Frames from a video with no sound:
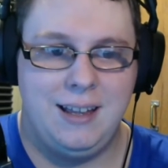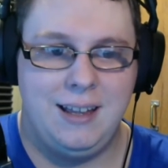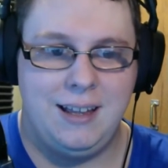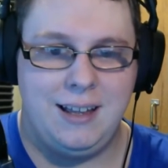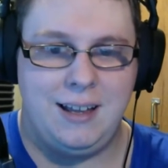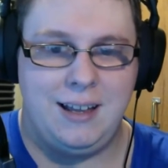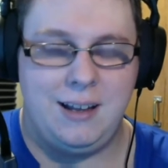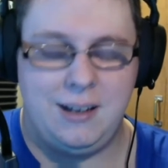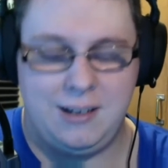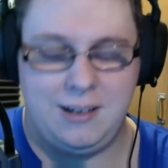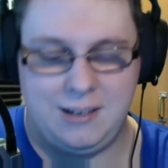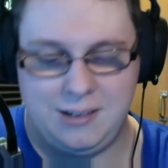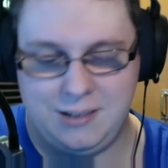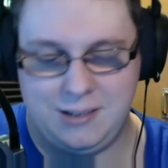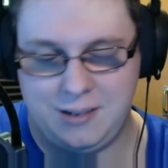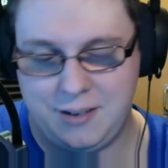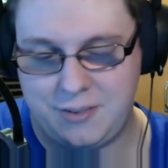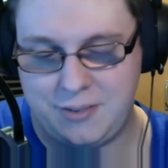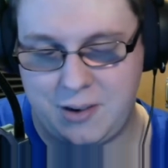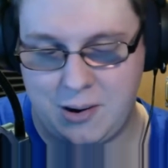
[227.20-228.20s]

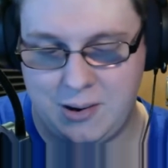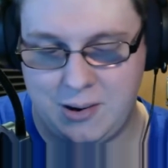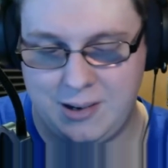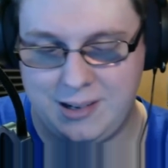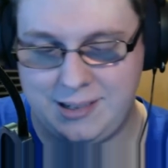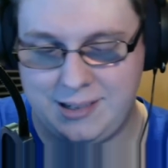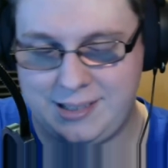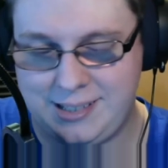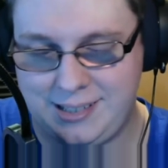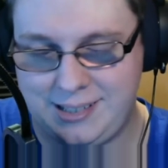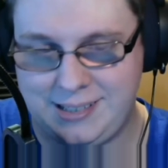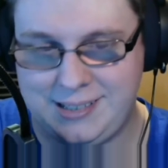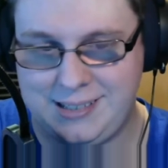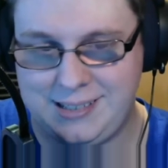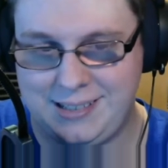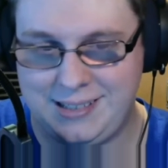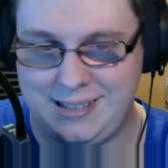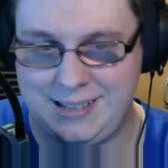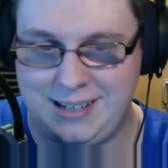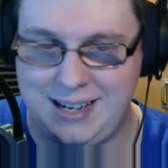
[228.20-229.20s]
Oh, of
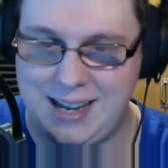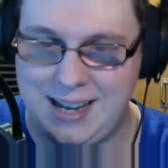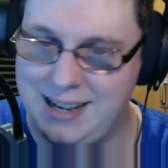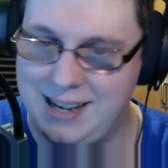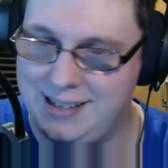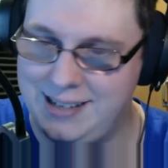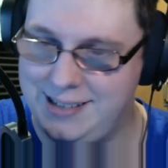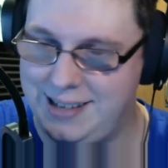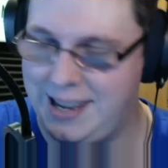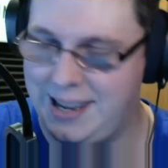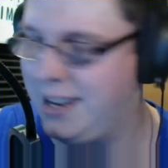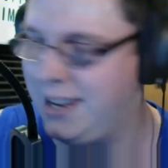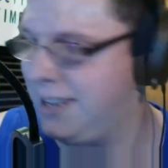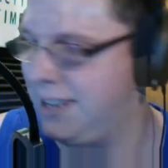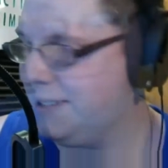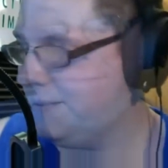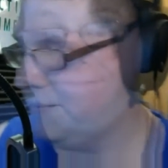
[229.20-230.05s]
course. God dang it.